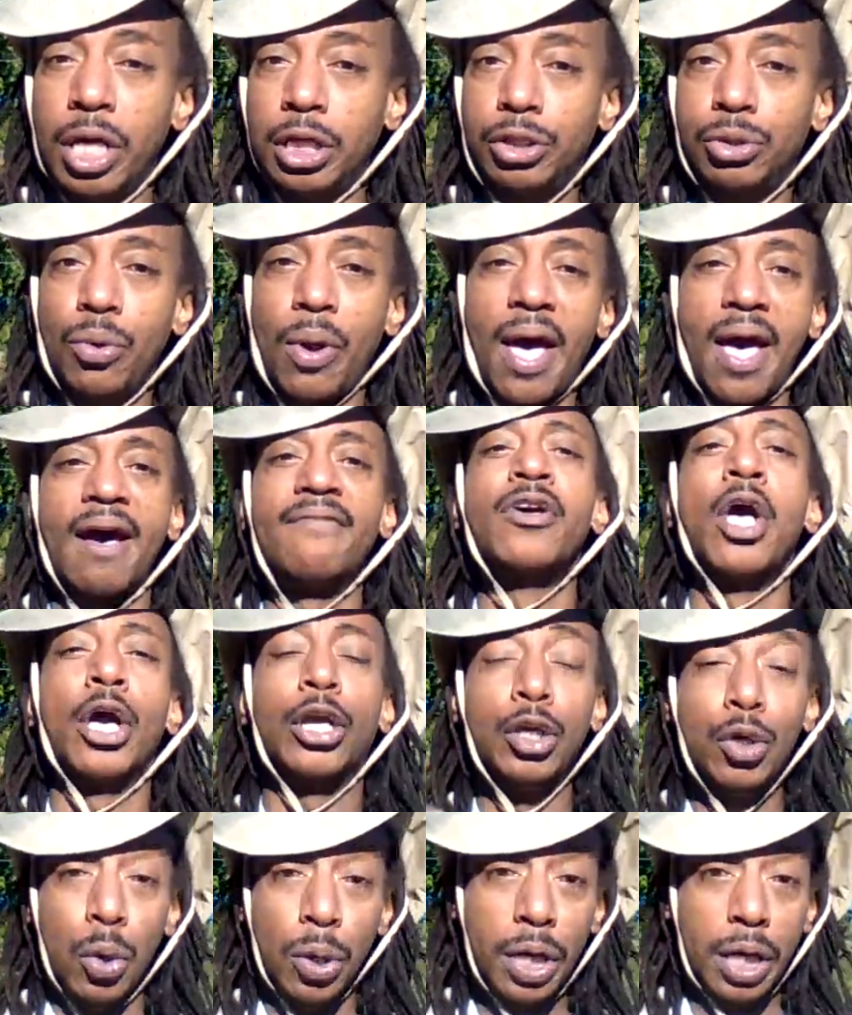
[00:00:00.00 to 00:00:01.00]
that you have,
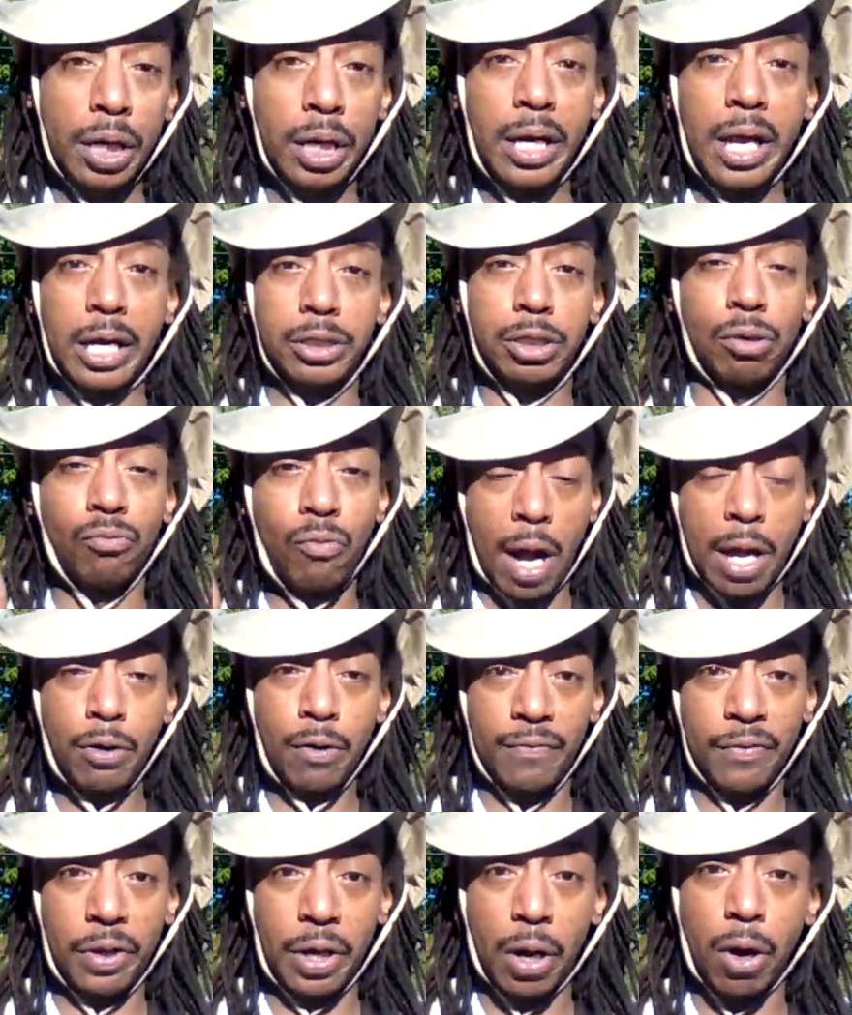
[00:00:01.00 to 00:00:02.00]
you'll get an answer right
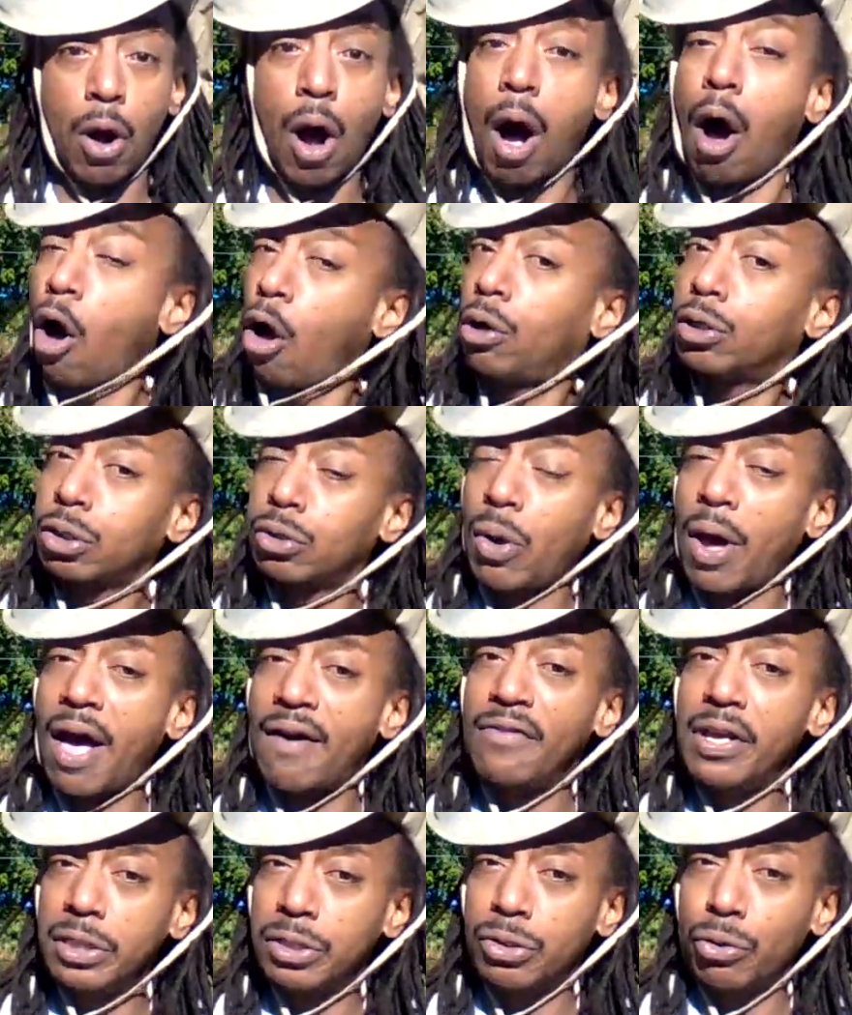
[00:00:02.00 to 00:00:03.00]
over there. I also
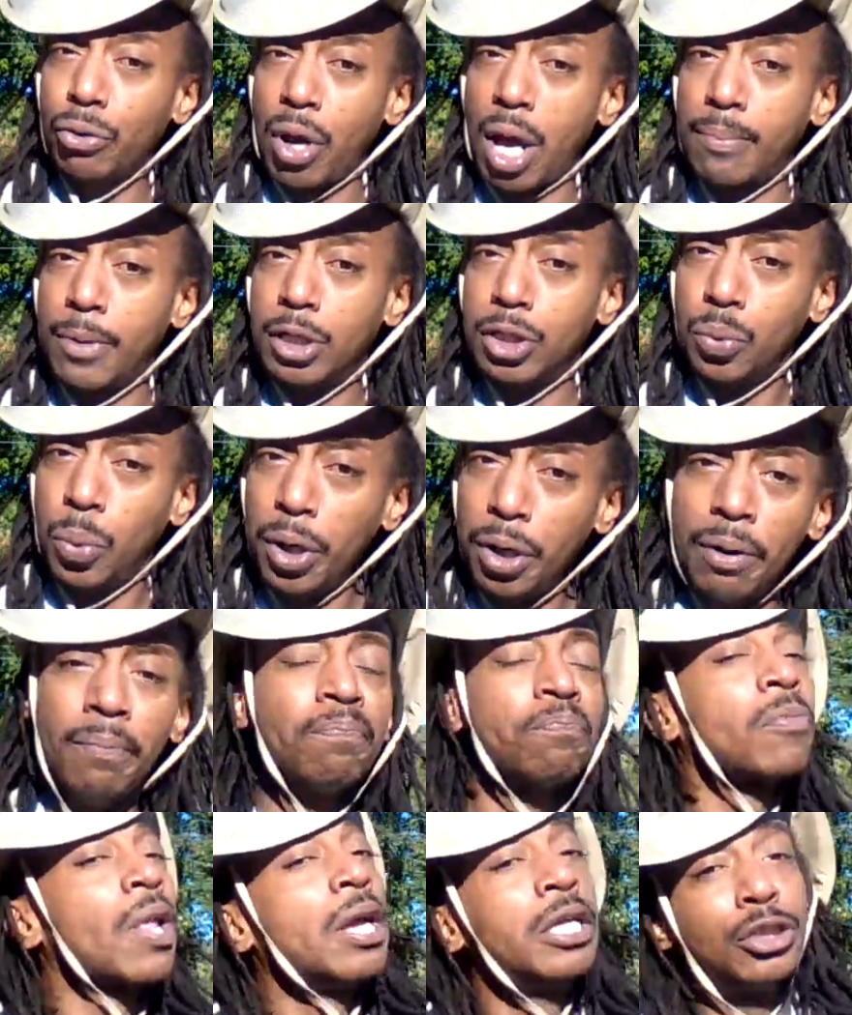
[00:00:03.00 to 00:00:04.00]
have Instagram and Twitter.
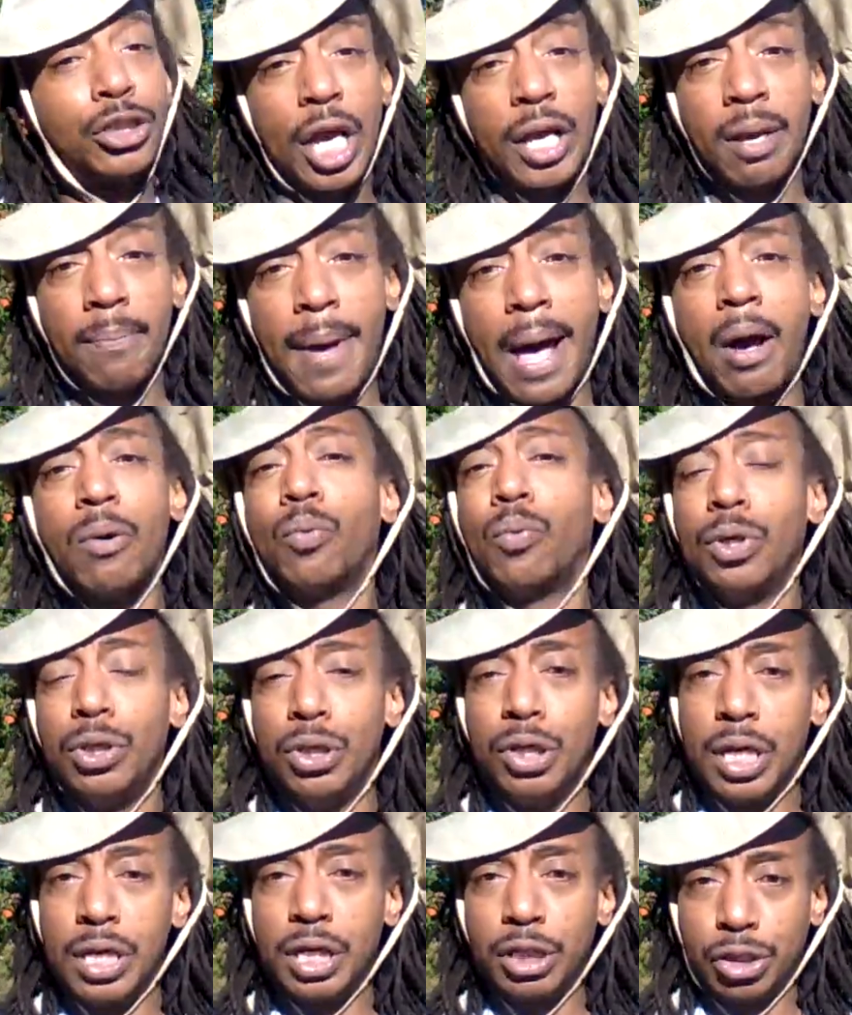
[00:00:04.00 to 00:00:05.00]
Check them out when
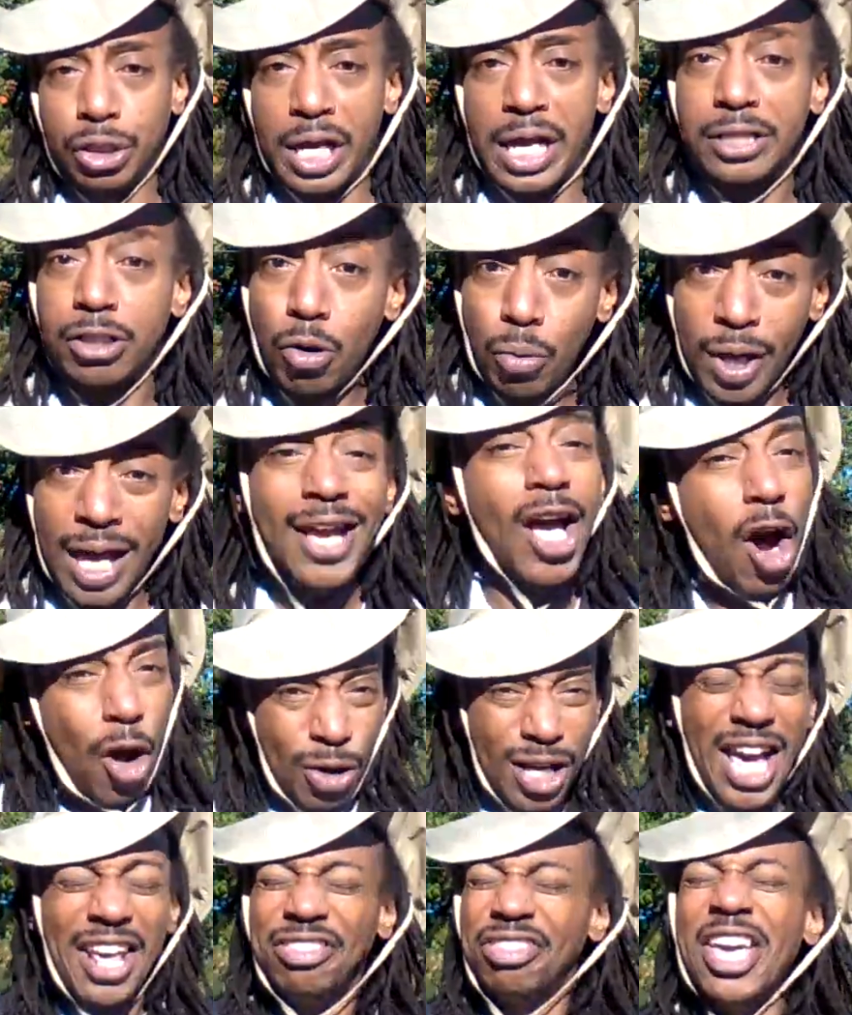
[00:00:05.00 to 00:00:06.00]
you get a chance, okay?
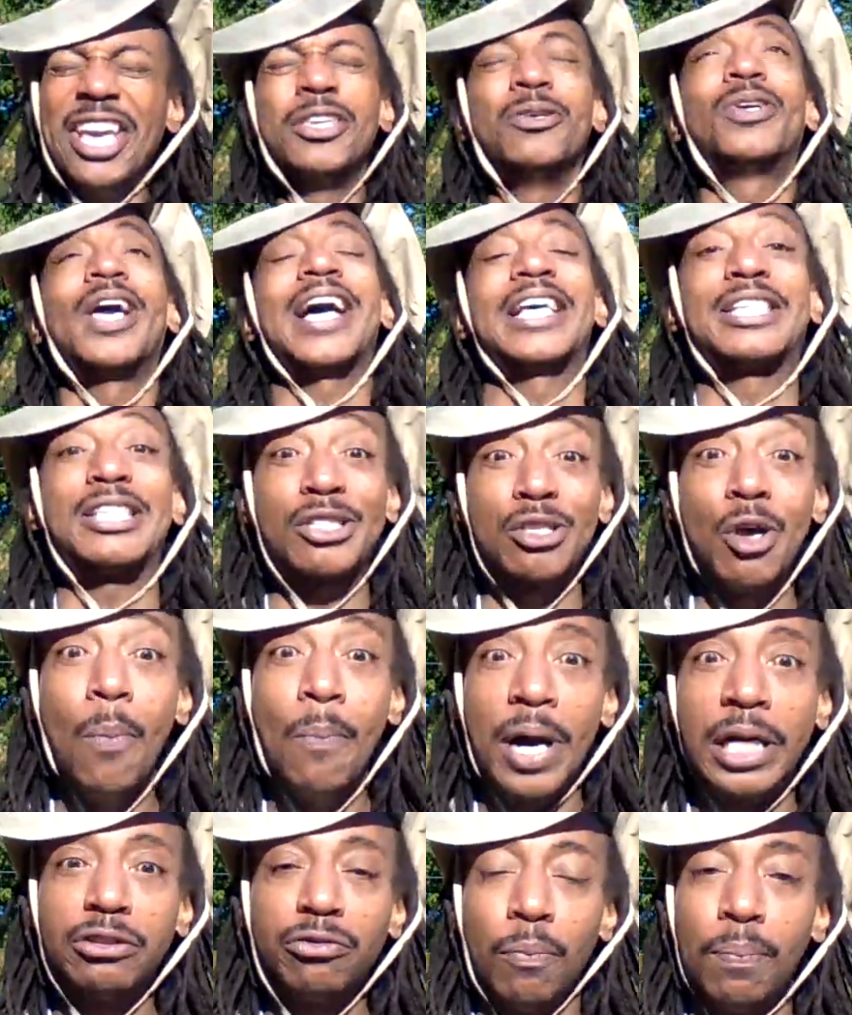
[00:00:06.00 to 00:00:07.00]
Okay, thank you guys so
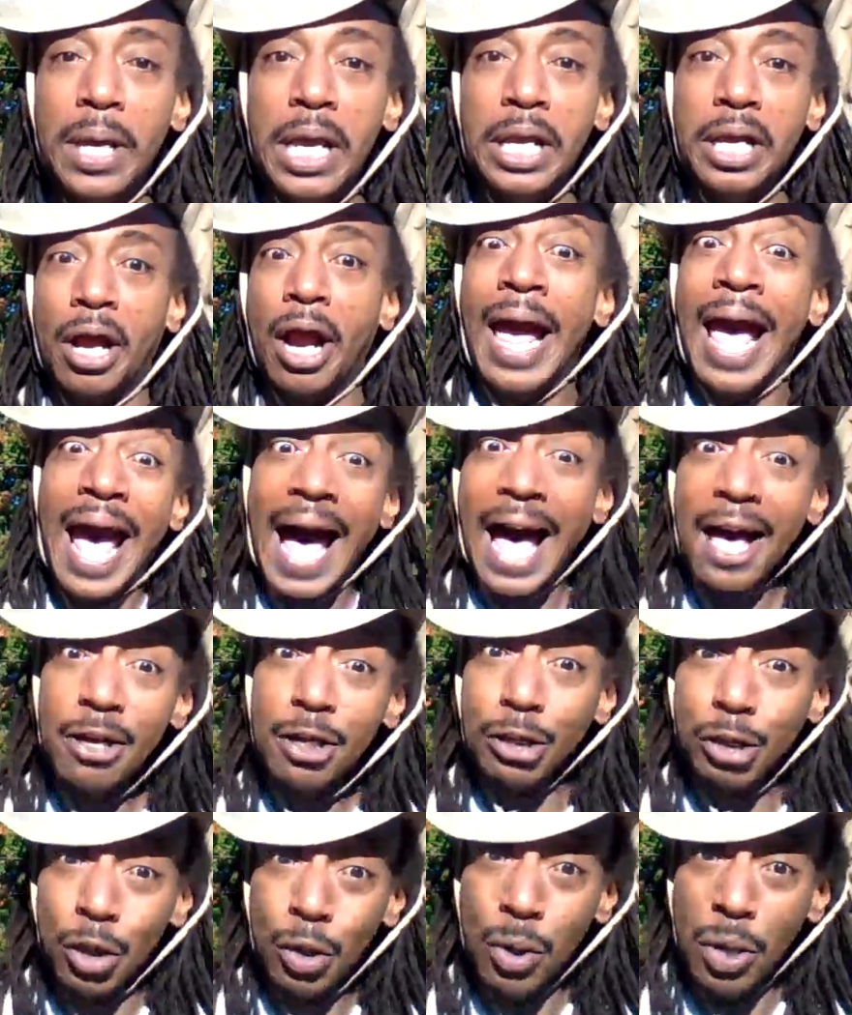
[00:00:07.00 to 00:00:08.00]
much for being here. How
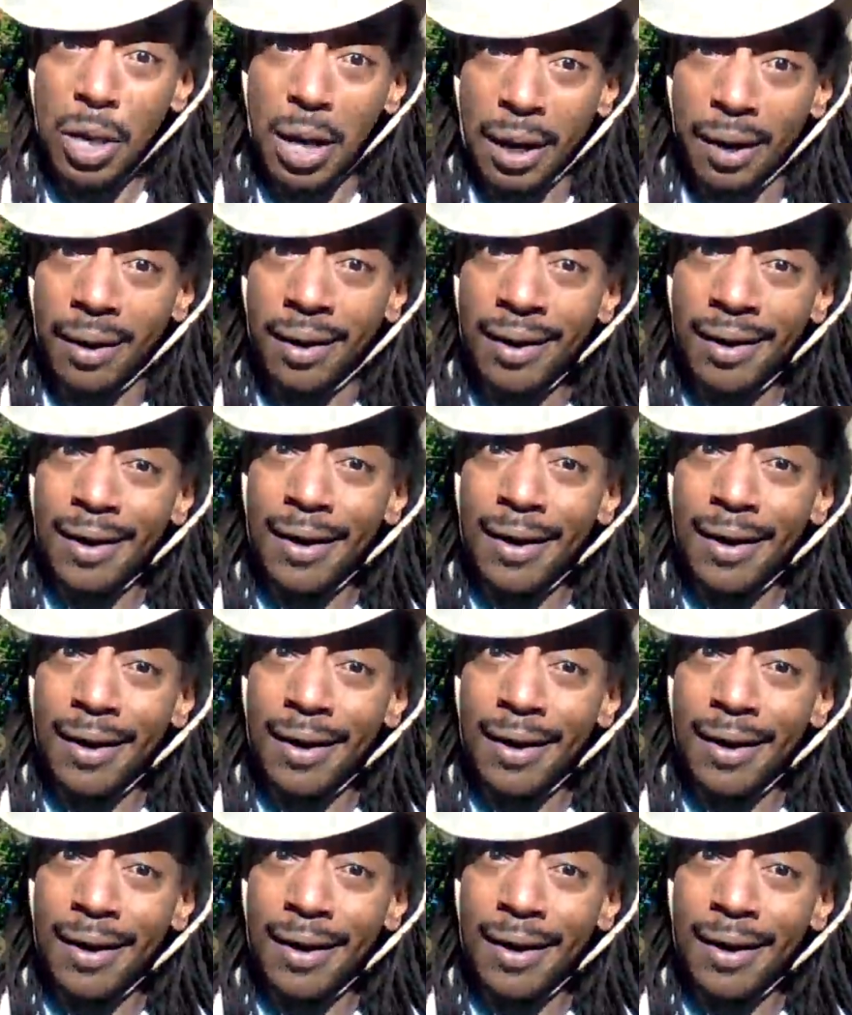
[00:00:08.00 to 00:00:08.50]
you doing?